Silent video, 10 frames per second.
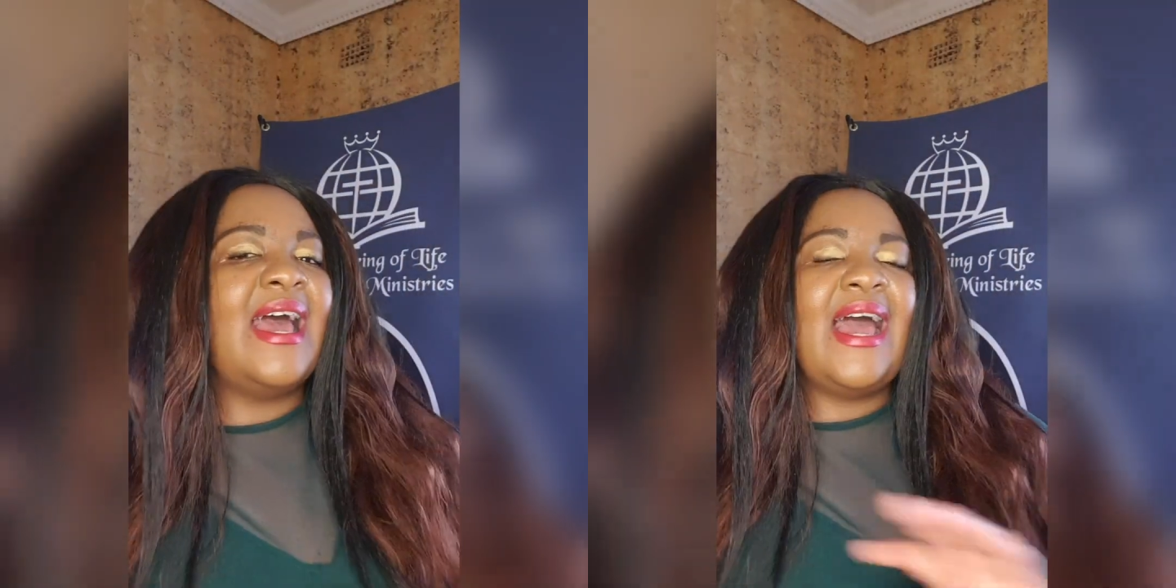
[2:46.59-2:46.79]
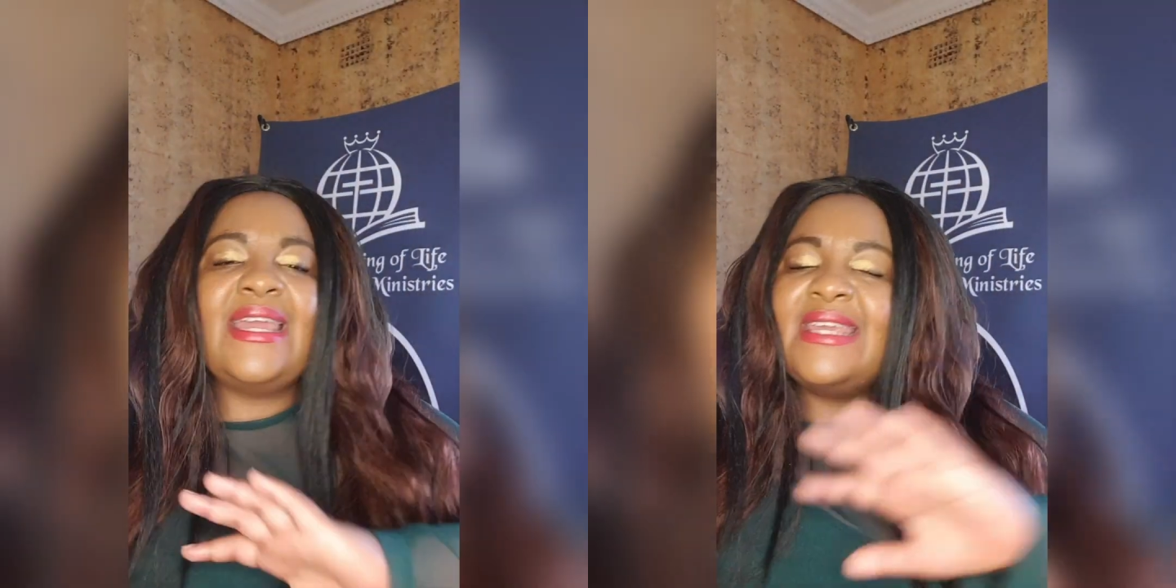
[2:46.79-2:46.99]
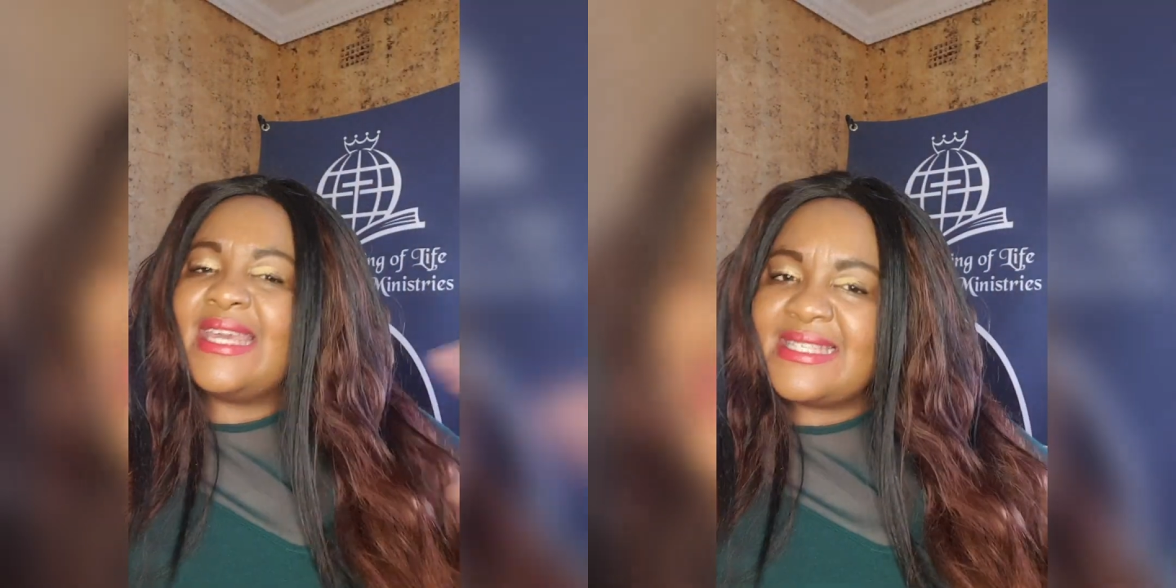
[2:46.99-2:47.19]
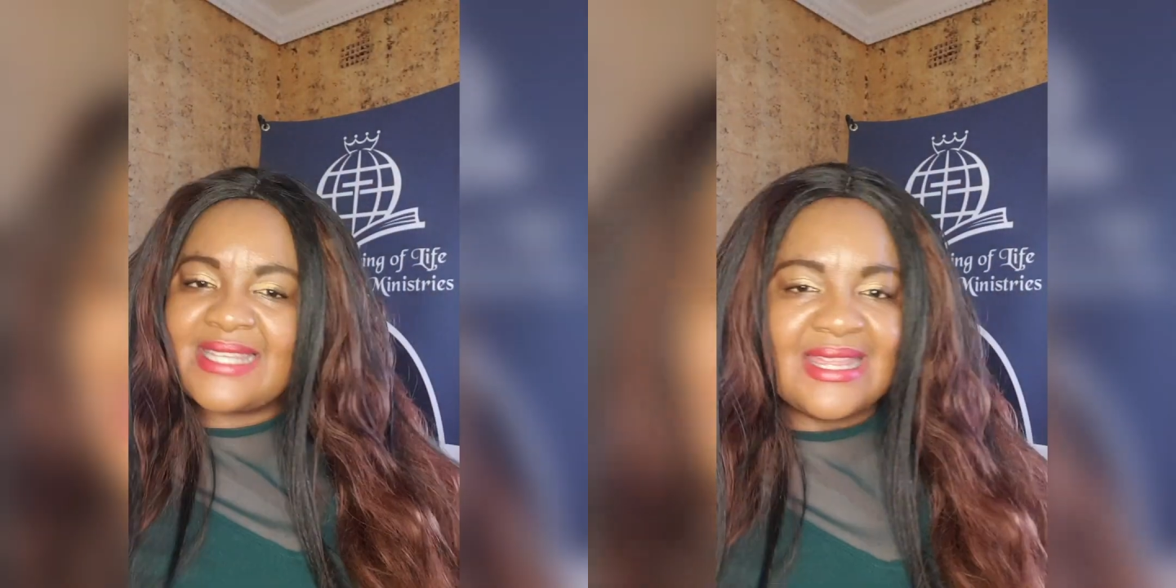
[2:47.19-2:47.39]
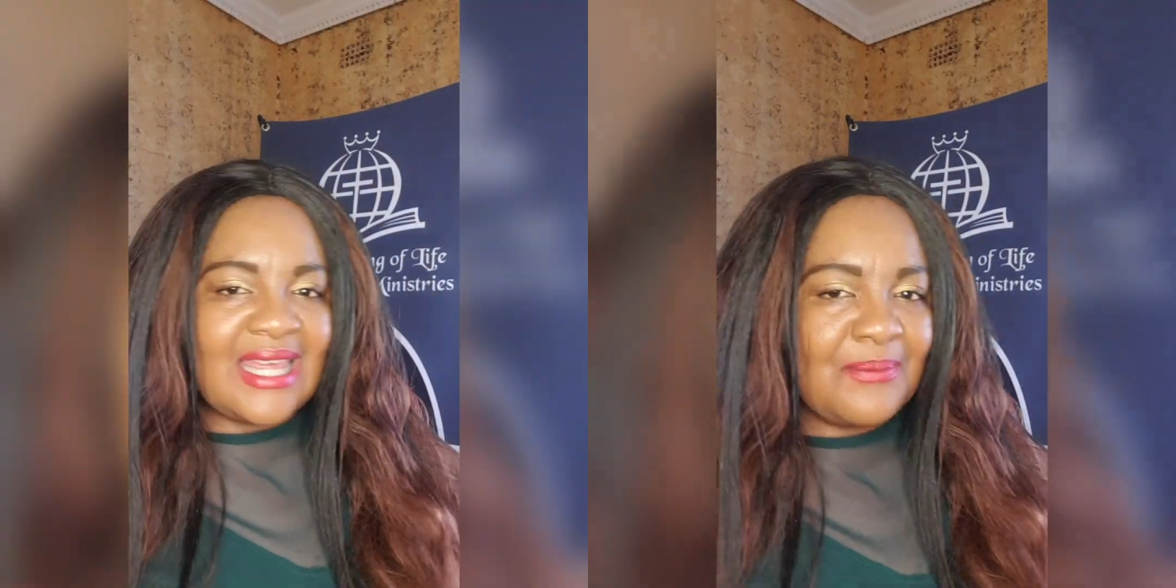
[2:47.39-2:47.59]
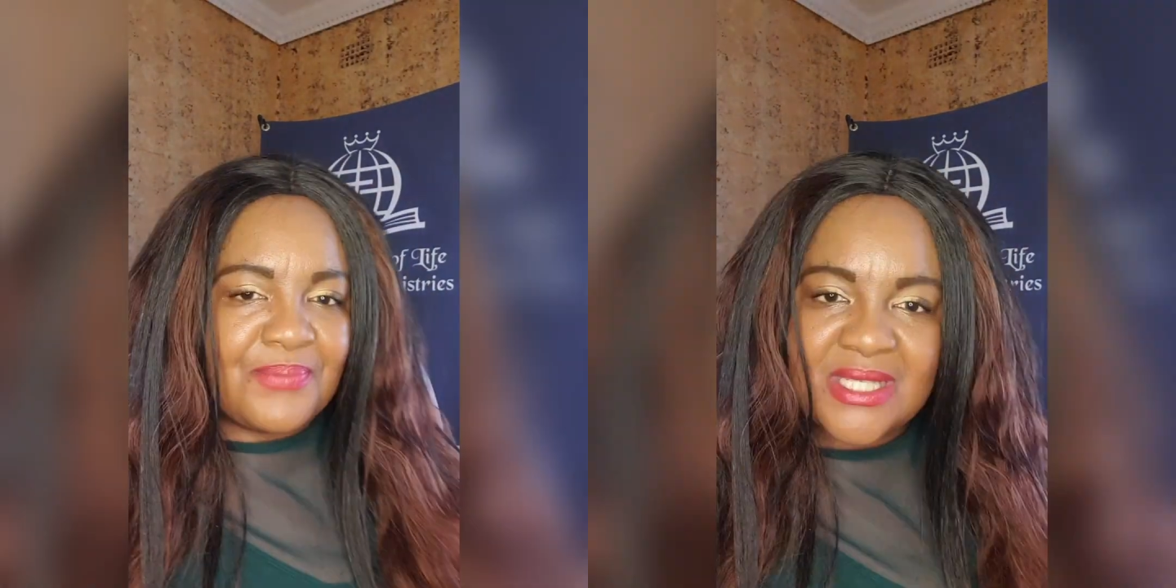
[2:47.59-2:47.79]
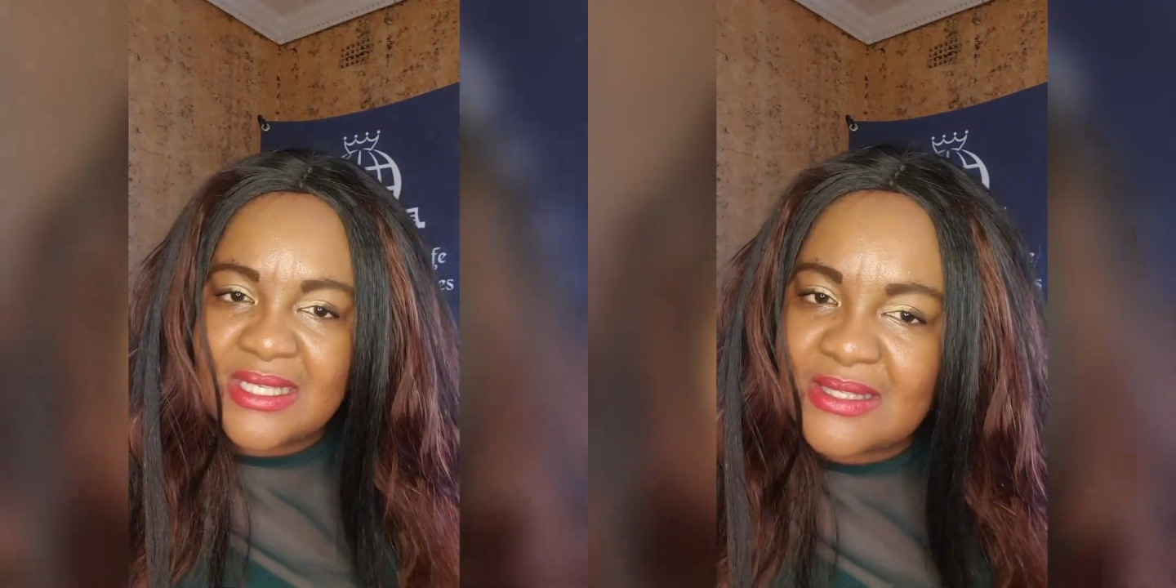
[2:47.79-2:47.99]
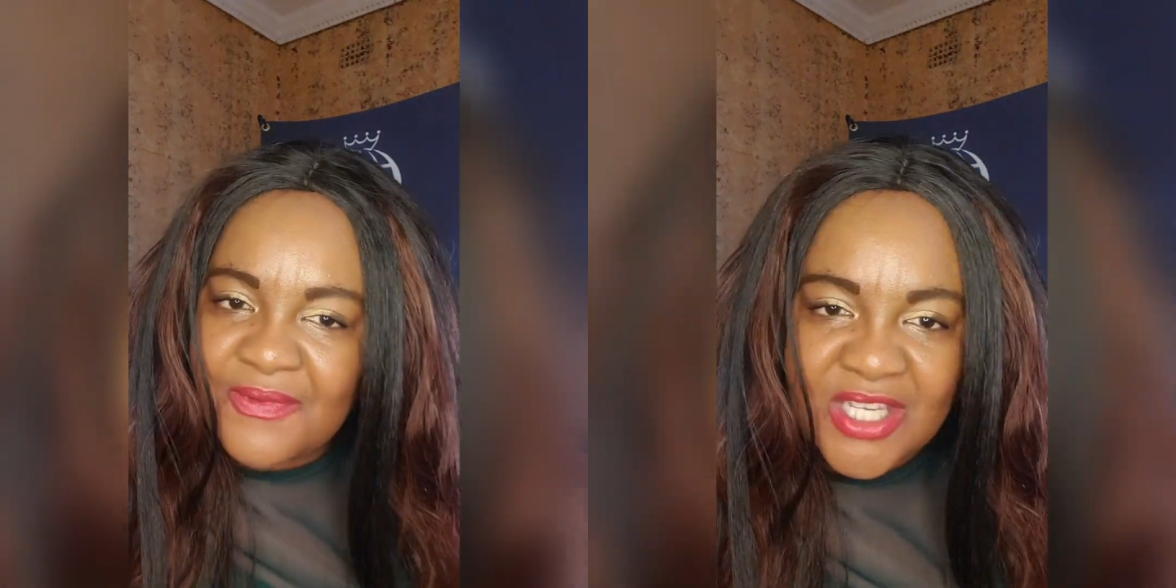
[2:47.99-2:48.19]
a yes in that
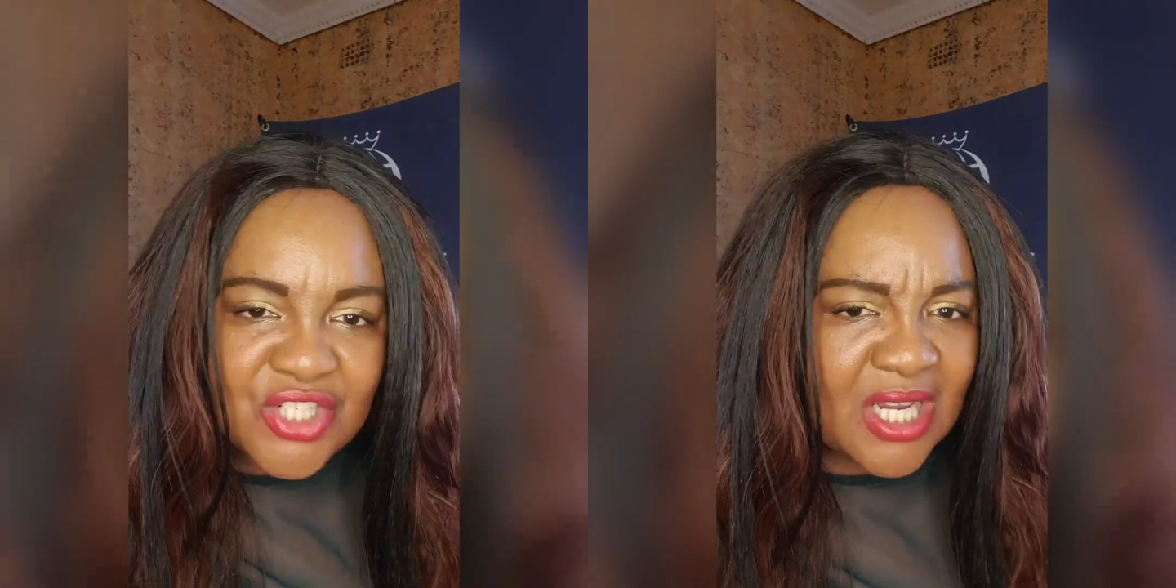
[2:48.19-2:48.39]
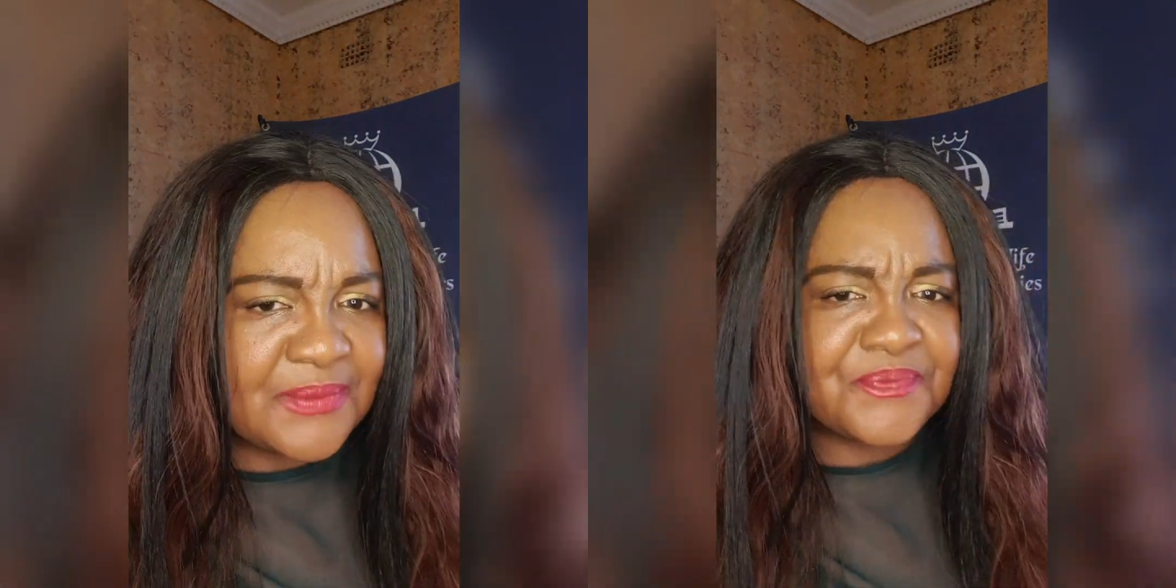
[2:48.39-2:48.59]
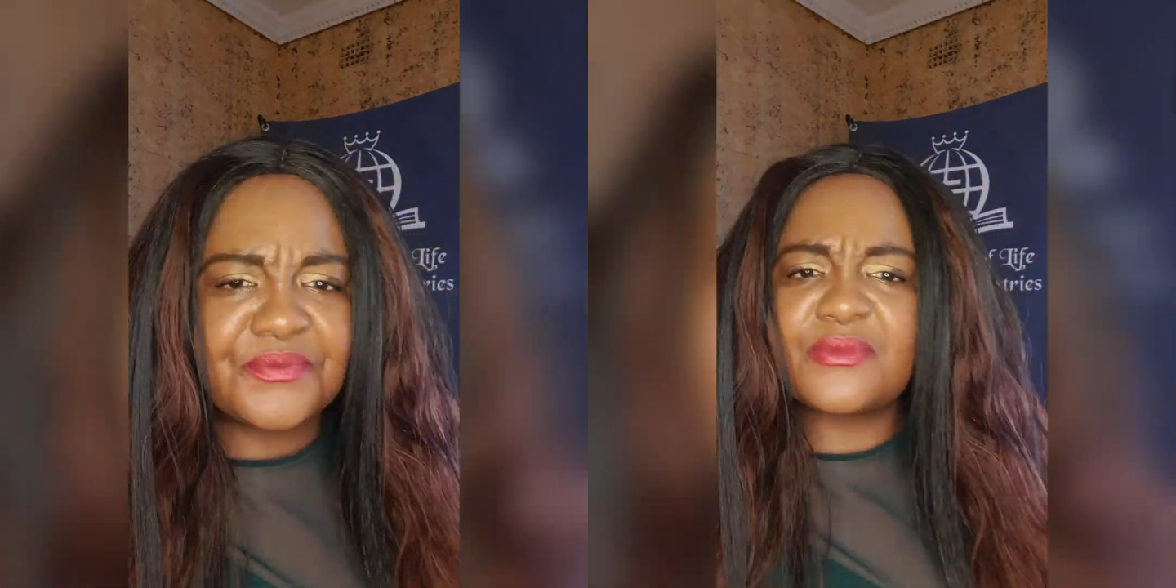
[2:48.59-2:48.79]
business venture,